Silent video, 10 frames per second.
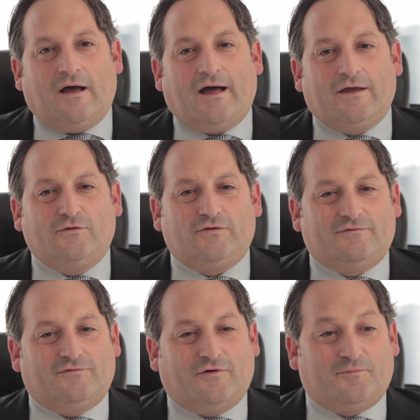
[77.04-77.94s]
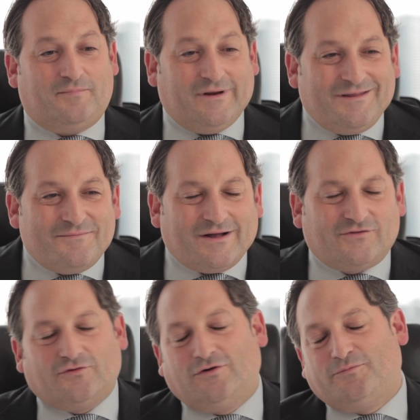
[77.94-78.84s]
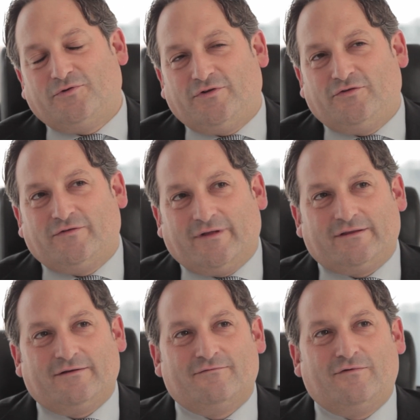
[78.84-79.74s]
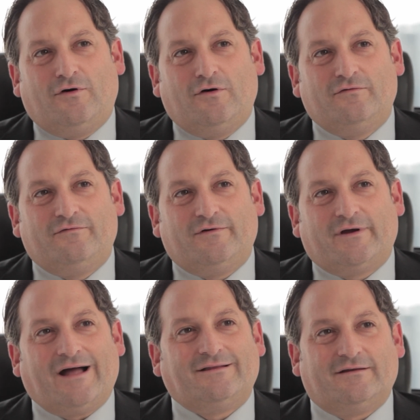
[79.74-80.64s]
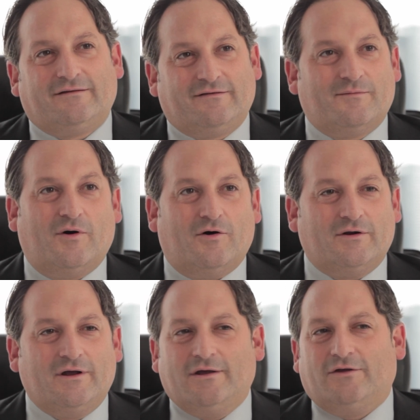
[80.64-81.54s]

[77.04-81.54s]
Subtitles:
I use it for pretty much all procedures that involve cutting the bone.